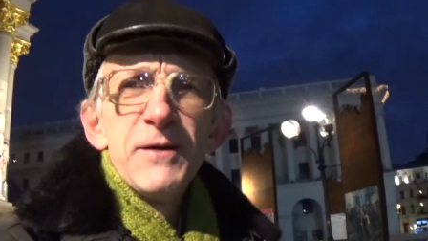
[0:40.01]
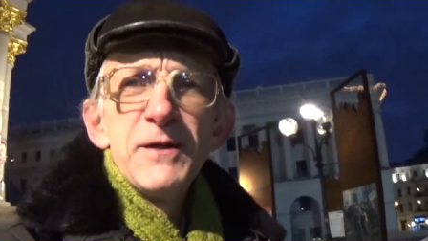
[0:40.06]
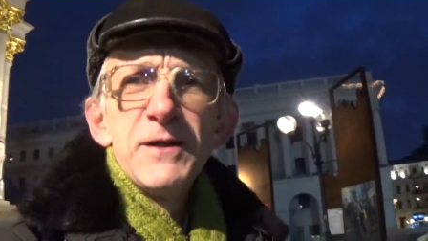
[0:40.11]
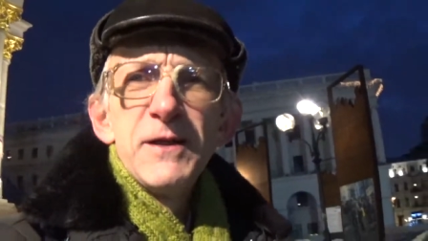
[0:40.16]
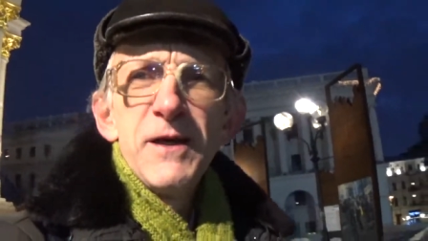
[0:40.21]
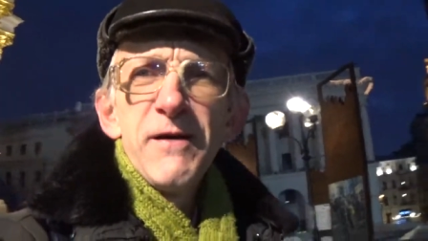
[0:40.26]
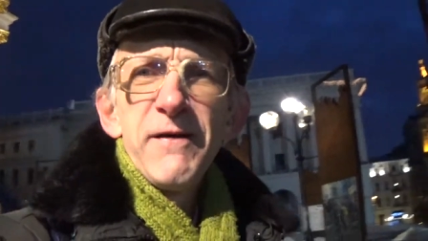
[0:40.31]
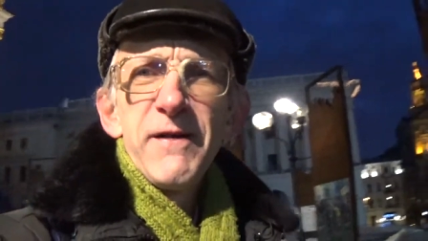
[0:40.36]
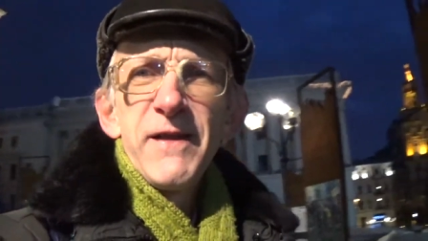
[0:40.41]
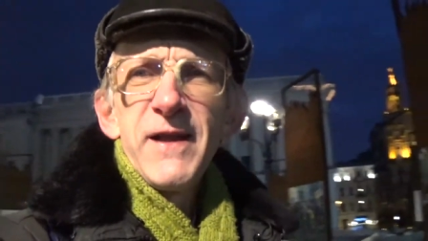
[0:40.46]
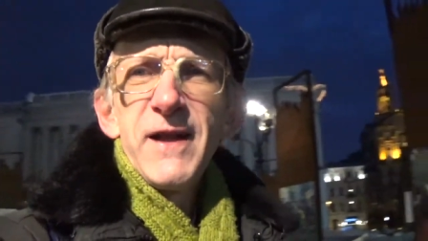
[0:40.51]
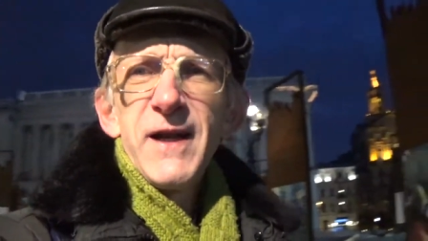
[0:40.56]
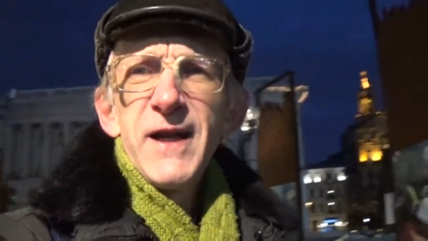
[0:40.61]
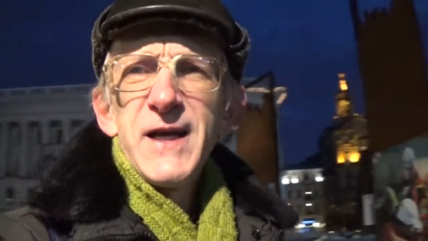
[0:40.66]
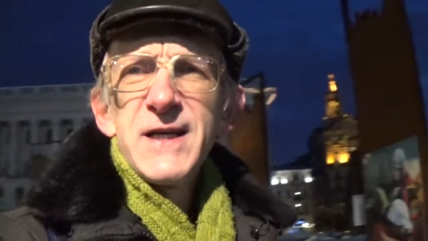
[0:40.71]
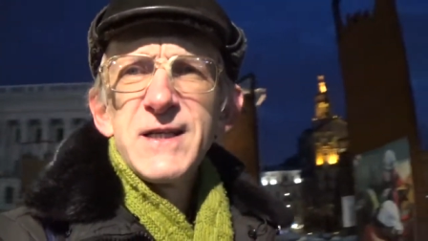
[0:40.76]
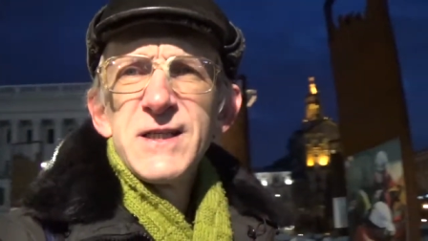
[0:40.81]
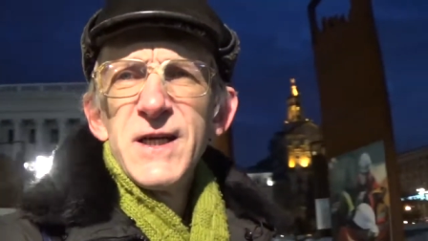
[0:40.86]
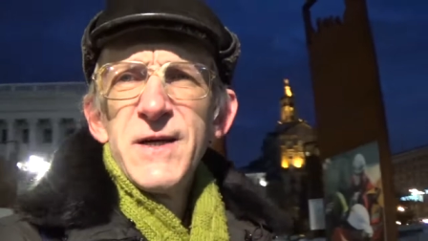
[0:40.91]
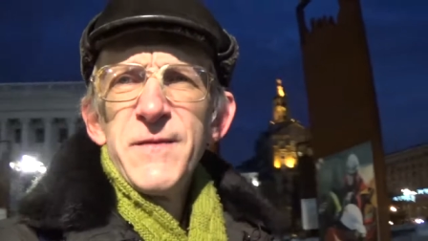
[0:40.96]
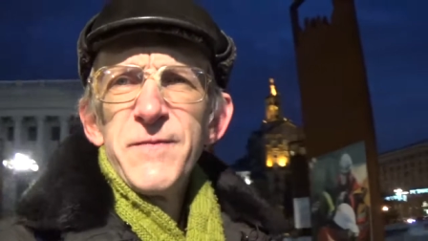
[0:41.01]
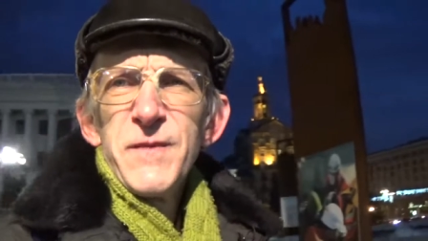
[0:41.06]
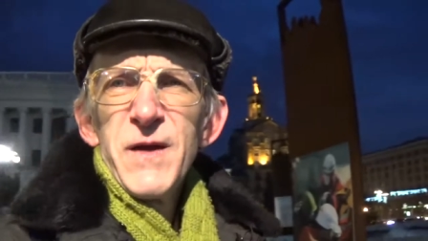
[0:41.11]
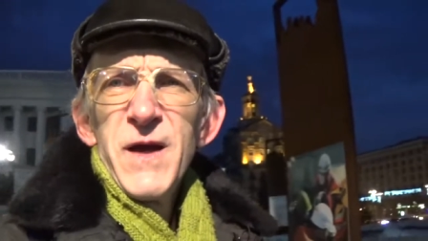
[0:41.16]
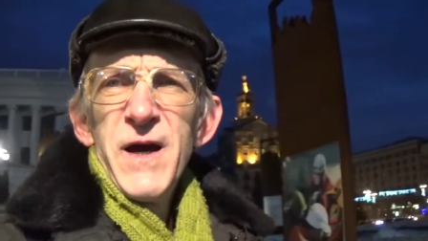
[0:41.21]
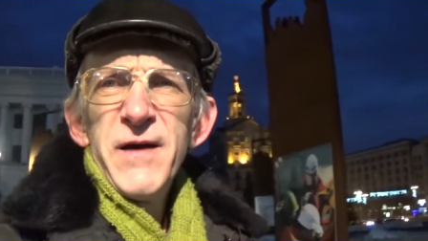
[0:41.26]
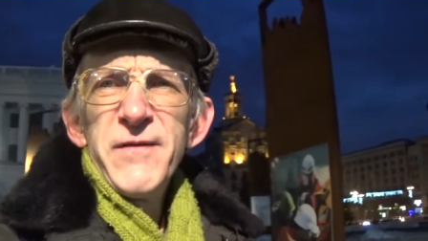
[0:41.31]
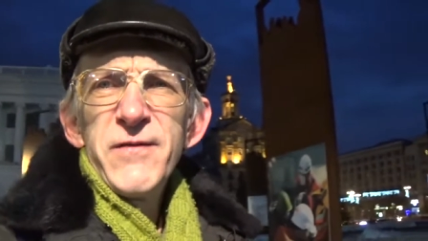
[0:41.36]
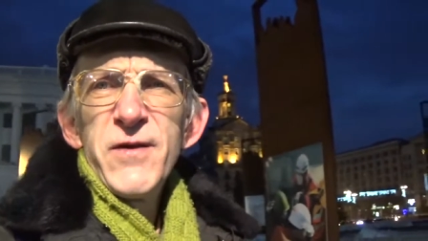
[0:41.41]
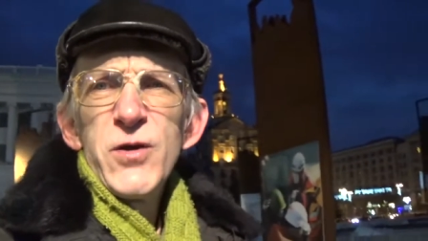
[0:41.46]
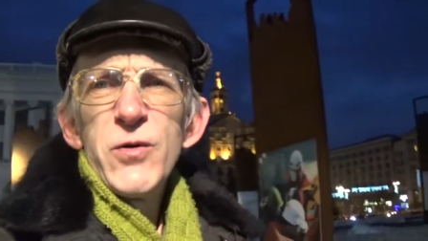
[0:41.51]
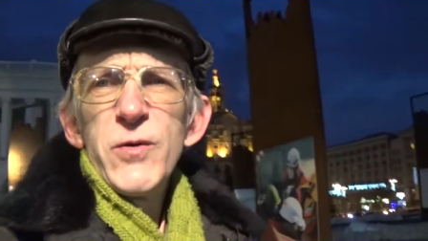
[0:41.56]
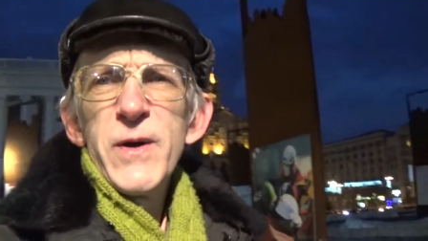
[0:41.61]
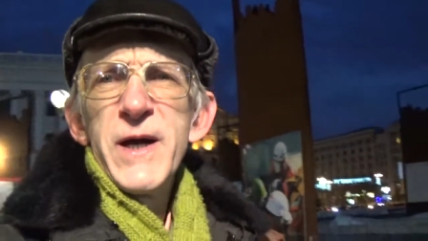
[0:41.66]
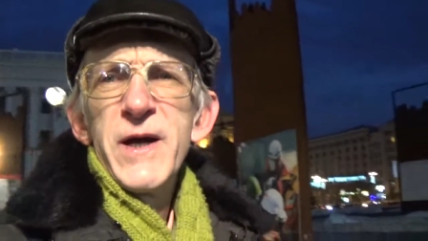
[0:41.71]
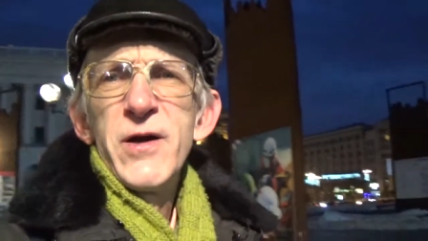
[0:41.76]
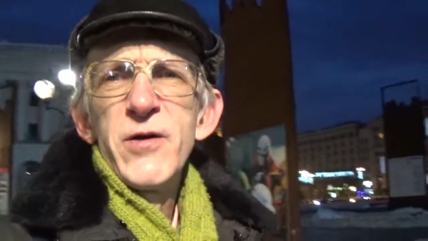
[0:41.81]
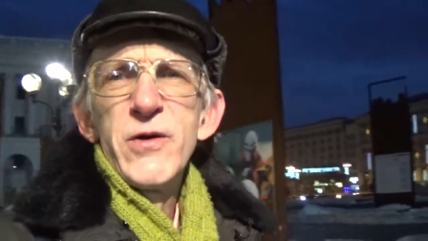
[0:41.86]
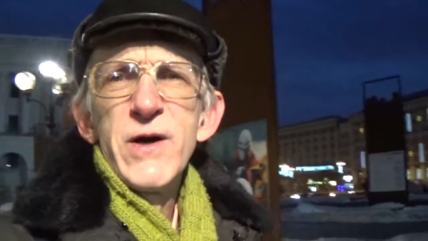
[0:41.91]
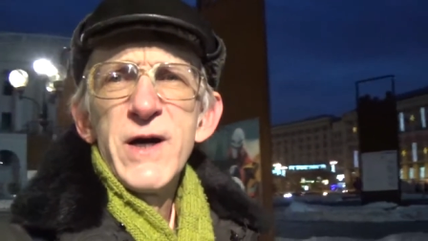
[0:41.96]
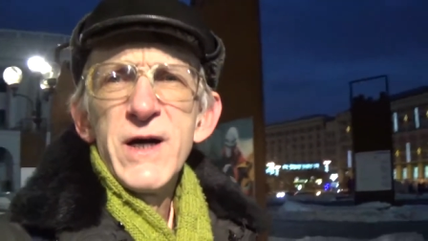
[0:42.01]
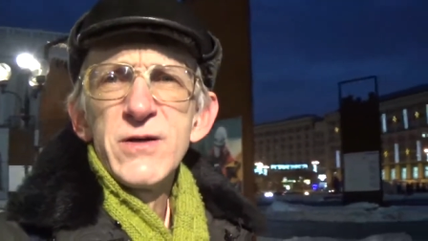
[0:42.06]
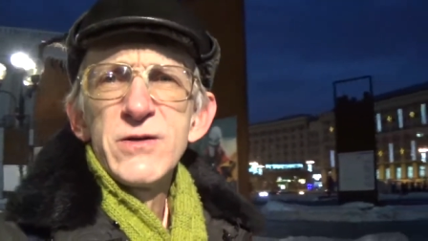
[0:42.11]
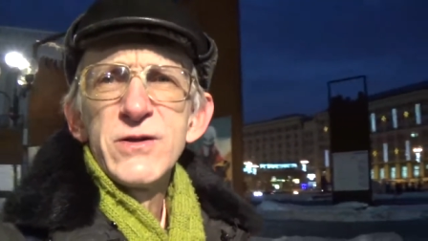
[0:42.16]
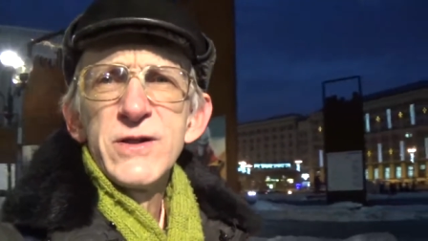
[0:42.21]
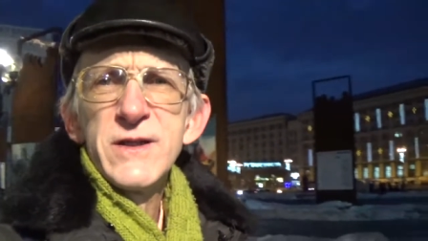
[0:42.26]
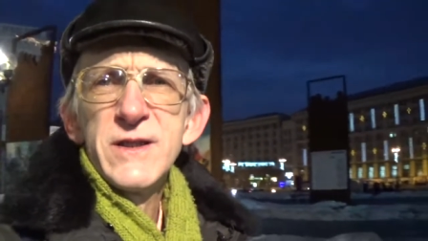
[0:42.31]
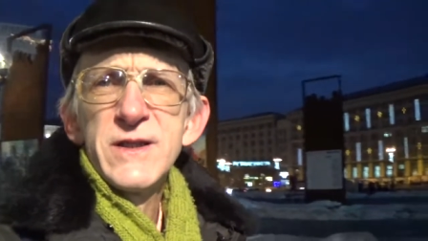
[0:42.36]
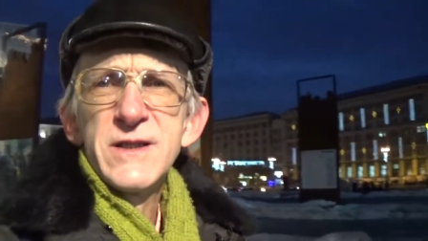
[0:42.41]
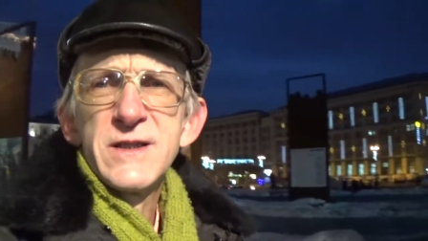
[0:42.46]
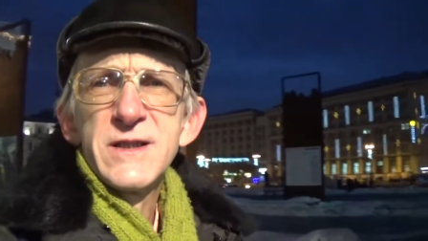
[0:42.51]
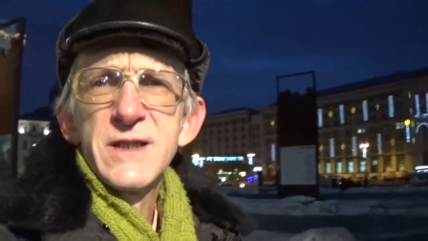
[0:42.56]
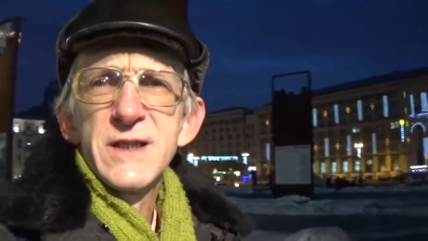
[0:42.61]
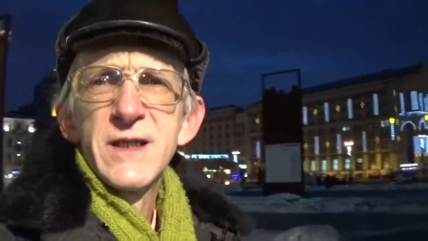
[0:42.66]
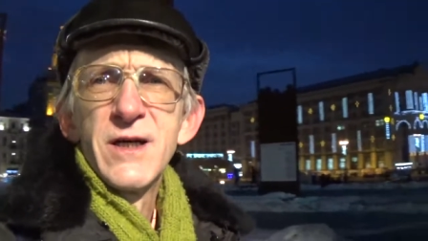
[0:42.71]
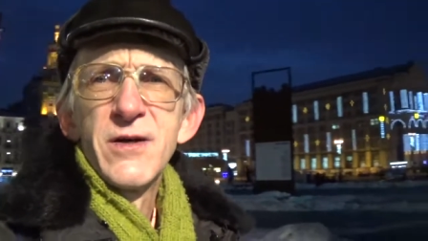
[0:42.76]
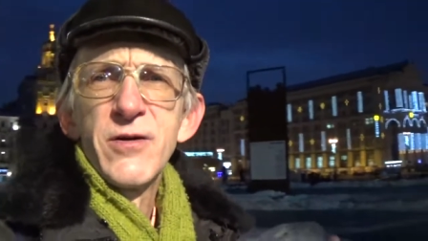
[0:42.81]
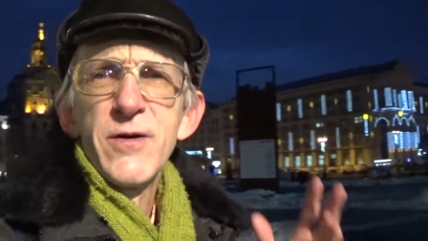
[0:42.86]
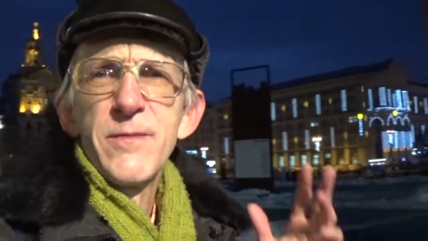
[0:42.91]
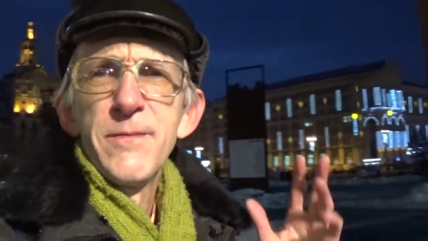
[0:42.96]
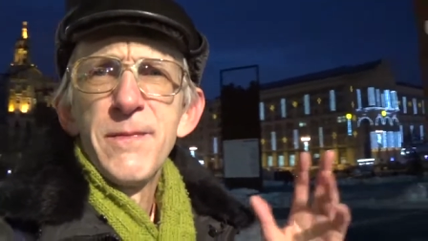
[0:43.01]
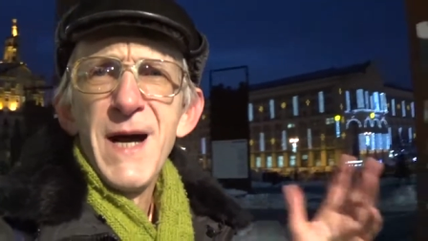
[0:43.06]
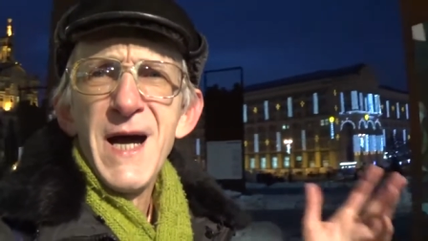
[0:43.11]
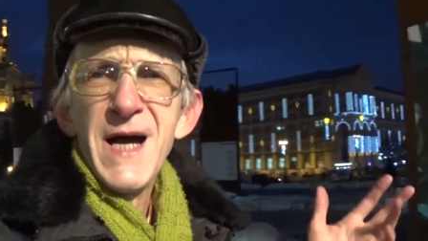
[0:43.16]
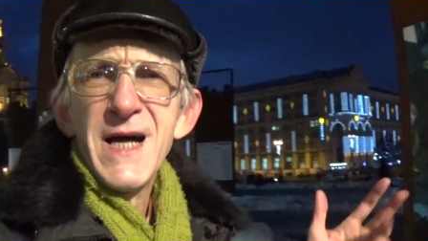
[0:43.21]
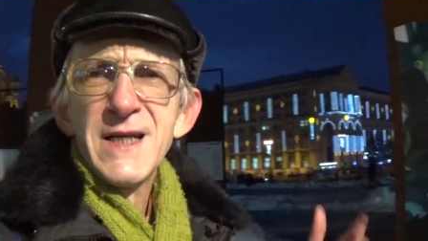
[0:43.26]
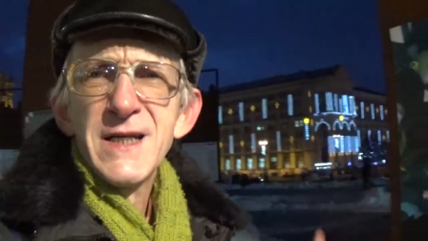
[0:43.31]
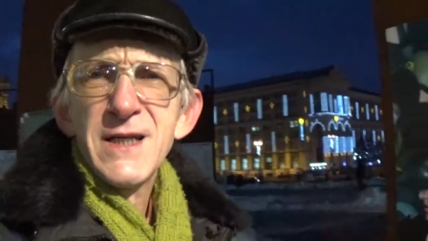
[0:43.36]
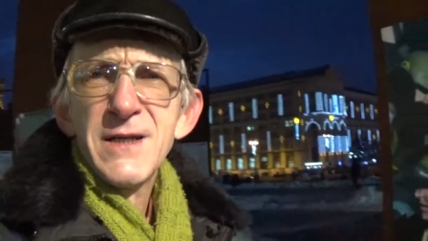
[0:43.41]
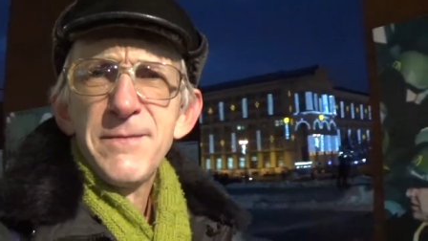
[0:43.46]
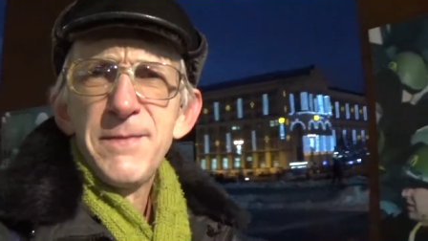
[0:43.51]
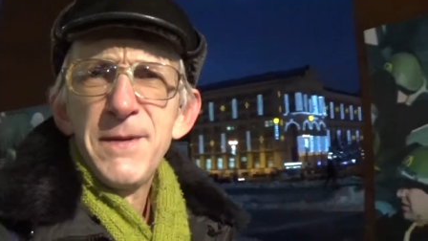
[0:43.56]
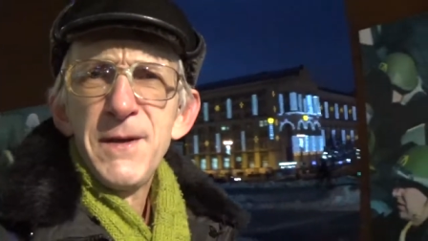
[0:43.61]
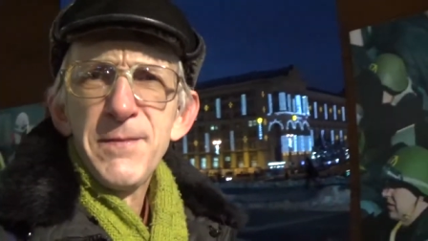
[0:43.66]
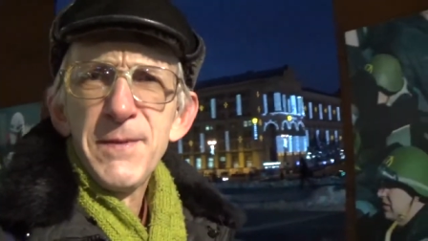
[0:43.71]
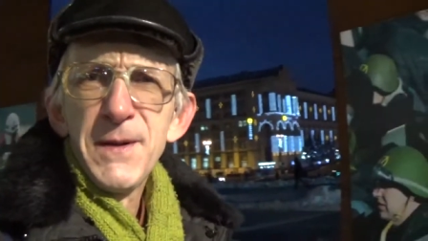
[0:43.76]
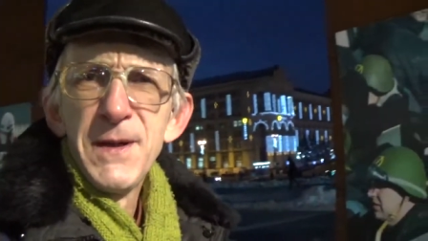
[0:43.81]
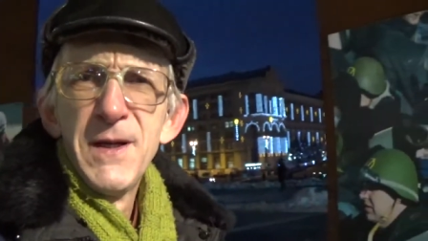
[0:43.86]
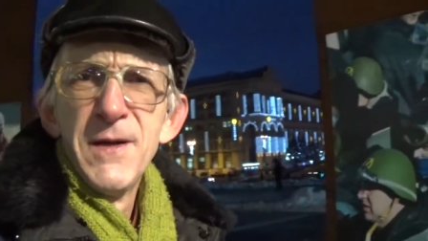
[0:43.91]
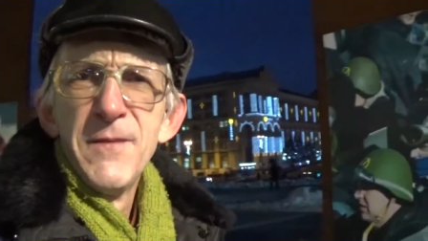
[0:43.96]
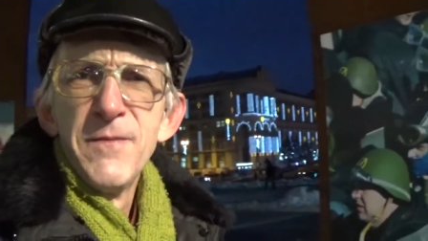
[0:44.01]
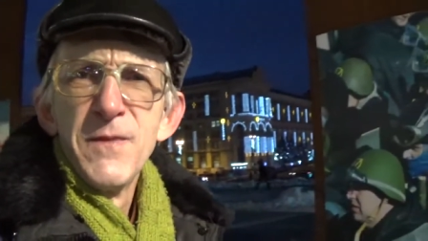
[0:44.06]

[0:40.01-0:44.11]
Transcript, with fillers: Nevertheless, everywhere around is reminding people